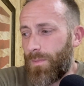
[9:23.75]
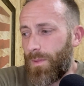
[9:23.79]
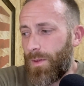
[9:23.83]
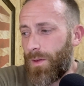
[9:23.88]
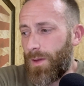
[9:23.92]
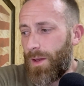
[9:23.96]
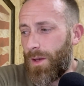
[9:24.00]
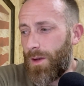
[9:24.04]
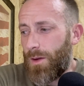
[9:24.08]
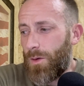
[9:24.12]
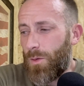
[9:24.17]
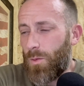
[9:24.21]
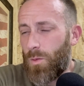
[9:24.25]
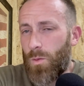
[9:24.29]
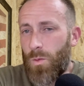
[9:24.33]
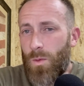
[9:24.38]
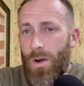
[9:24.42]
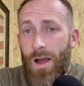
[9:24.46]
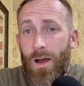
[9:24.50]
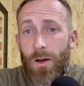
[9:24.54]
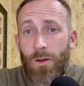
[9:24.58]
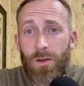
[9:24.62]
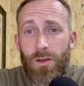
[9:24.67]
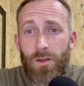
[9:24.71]

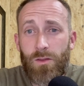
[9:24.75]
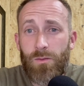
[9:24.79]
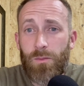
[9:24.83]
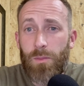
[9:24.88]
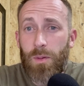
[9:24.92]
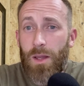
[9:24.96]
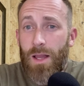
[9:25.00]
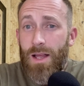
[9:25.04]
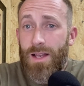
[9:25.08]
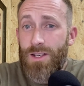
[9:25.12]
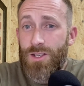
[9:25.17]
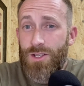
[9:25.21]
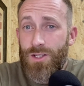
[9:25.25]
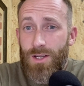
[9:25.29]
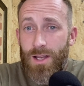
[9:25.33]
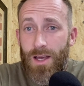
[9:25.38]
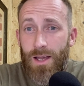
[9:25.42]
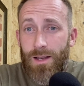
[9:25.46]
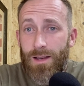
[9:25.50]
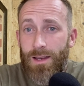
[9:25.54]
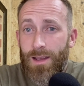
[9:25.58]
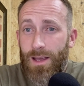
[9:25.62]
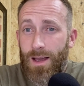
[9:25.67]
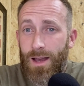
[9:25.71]
round of
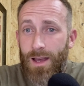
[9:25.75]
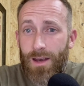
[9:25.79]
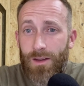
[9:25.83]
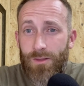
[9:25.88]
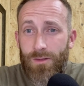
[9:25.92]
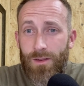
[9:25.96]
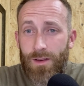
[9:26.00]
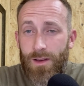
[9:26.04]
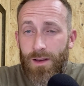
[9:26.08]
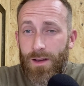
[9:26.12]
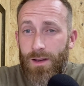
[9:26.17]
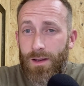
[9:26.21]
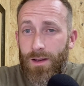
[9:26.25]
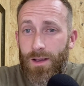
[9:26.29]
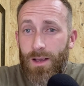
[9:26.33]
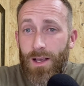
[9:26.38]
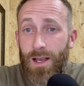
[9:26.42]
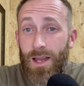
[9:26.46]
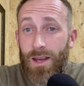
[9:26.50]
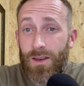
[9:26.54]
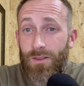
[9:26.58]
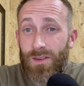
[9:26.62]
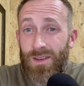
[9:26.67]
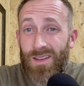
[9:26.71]
bloodshed kind of a
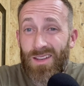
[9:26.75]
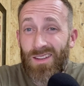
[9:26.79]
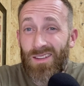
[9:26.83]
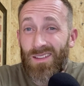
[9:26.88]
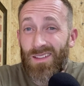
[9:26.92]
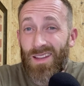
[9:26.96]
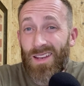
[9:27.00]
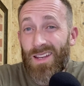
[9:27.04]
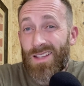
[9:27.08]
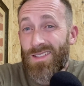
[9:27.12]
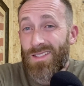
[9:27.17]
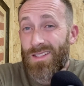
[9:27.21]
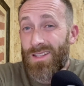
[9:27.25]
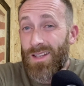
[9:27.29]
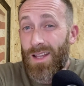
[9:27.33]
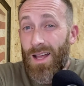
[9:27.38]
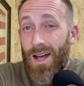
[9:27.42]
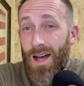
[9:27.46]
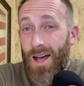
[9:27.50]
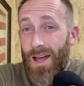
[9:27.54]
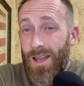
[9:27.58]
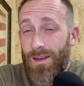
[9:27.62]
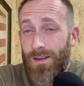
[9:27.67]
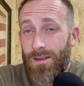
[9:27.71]
deal. And it's
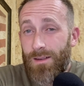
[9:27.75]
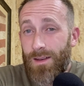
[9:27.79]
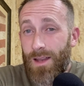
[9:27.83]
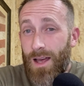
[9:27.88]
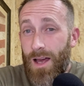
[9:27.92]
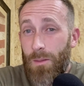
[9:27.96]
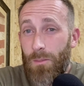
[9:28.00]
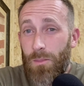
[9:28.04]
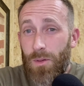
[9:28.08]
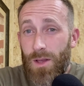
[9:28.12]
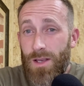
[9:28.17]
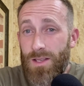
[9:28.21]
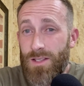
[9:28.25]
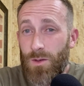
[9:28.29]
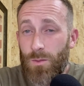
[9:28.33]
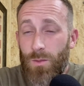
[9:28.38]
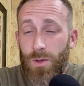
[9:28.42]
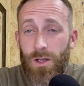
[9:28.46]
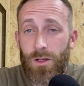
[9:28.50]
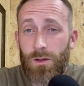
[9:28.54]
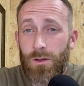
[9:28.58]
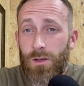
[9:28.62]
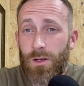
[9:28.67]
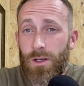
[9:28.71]
not pleasant.
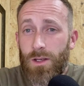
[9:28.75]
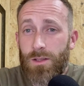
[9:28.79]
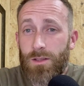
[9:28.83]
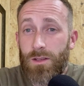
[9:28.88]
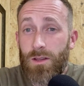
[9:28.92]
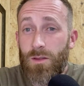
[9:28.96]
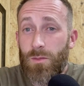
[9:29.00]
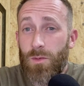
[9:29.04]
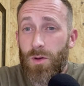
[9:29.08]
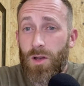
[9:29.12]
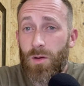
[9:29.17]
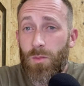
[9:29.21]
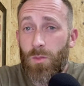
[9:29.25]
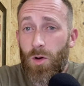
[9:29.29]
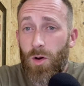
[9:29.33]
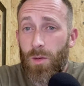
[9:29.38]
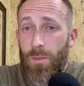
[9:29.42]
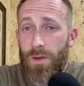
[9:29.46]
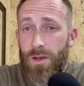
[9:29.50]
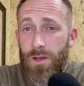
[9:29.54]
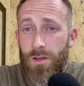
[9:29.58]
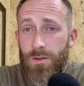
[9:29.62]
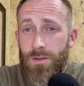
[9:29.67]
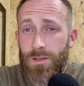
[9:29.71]
When you look to the Book of
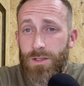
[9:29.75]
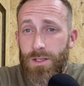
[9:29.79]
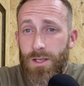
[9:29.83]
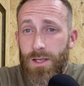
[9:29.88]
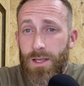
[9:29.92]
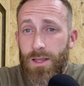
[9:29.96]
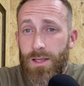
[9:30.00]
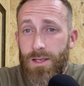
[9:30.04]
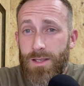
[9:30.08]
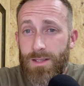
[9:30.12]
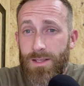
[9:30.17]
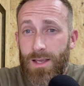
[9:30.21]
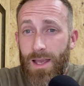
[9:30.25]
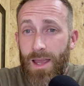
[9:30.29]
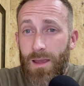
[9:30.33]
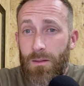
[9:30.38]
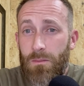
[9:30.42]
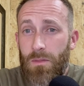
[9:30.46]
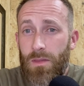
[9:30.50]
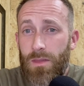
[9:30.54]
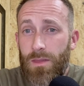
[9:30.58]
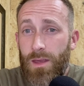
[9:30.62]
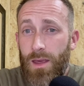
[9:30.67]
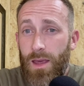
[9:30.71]
Mormon, you see the
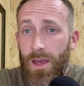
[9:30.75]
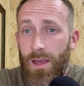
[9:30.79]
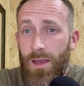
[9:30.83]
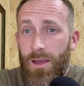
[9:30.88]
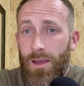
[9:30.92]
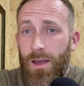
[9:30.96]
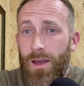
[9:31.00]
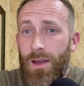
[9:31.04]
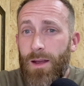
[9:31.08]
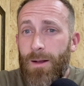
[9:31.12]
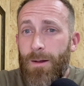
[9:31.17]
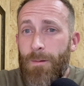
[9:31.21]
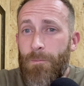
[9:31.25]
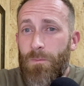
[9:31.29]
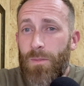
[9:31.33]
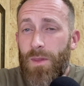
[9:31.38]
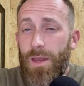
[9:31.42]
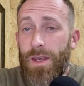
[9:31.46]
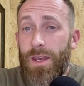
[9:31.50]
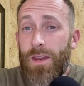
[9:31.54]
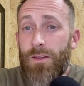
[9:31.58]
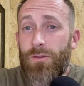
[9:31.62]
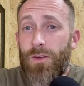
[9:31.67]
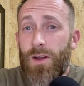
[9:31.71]
same thing. The
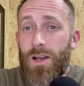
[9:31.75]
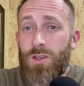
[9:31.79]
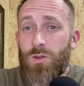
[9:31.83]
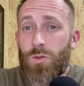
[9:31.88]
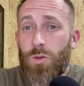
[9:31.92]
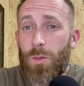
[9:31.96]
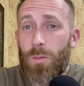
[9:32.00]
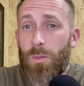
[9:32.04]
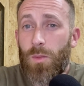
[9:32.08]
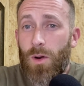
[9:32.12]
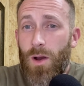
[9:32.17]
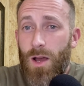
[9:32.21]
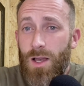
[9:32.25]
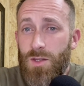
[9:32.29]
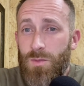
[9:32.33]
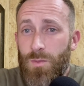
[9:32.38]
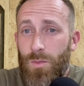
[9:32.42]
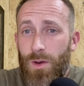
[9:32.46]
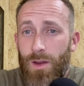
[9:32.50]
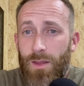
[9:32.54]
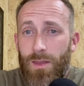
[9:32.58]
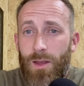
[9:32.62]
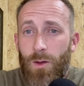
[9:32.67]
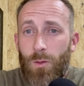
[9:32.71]
Nephites were
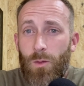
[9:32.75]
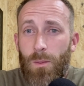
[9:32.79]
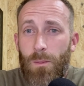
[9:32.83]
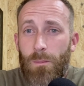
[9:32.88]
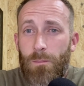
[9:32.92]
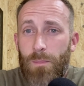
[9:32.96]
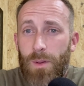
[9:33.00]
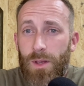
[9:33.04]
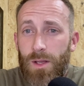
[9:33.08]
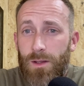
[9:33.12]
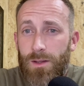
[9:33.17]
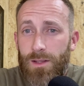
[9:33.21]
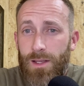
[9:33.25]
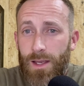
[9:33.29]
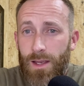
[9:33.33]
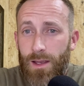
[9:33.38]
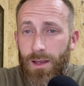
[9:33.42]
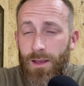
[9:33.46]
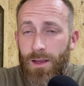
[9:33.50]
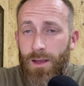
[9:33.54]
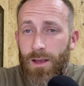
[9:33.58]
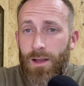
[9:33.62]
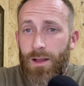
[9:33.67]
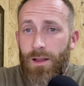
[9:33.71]
prospering, they were
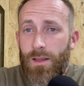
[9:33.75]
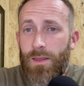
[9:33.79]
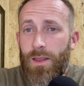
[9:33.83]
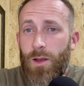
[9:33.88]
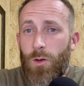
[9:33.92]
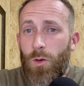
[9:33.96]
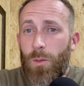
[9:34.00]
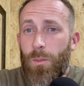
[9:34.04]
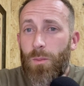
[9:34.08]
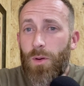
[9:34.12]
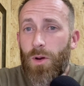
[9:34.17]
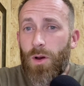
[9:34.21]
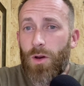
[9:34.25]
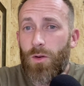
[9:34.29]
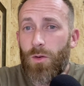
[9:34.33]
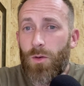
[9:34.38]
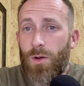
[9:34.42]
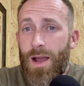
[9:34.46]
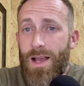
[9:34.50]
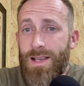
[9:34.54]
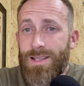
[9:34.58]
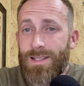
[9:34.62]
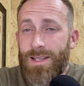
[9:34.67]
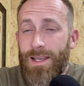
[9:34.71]
building, they were
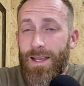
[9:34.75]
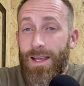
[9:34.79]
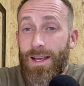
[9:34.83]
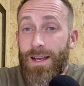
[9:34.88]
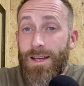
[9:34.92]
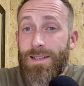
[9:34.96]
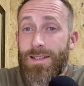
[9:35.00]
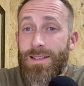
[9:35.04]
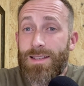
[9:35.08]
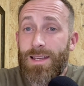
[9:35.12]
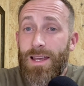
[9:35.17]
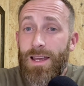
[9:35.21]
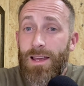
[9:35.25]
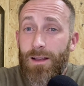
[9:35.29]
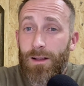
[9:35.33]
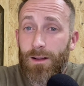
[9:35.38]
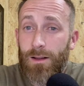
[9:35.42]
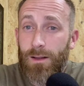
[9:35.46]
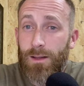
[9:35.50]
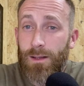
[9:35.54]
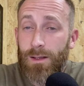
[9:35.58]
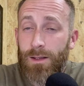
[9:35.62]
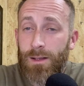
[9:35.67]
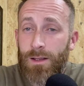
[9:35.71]
progressing
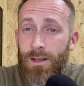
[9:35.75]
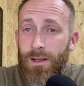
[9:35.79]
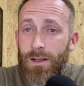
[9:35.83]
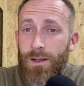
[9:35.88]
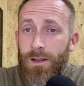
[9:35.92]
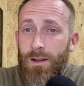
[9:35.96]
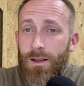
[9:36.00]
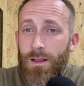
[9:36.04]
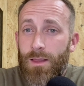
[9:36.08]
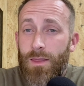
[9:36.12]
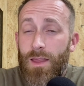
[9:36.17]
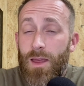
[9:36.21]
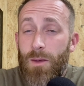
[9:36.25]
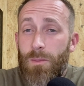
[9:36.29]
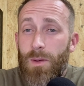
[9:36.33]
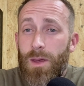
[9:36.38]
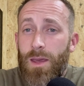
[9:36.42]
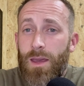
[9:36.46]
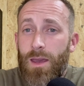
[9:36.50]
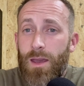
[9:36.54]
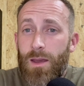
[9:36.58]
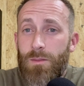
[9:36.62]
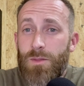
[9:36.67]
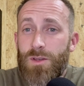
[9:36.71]
until they
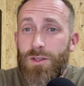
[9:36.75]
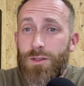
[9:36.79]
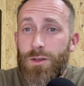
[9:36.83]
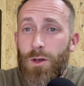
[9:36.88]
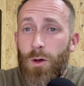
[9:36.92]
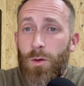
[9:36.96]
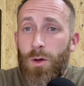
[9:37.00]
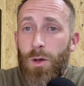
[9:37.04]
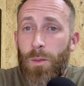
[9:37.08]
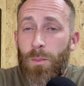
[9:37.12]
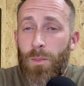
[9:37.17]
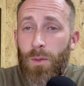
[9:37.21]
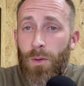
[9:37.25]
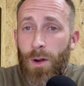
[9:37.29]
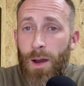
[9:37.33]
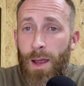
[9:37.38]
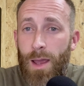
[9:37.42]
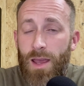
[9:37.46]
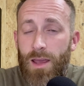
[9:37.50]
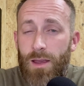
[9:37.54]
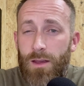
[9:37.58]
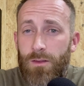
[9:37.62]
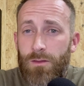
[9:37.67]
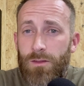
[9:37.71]
became so
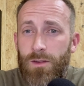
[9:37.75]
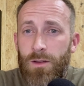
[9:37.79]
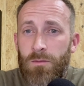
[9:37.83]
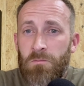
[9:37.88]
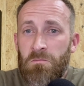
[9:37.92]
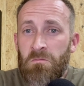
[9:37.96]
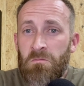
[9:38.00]
depraved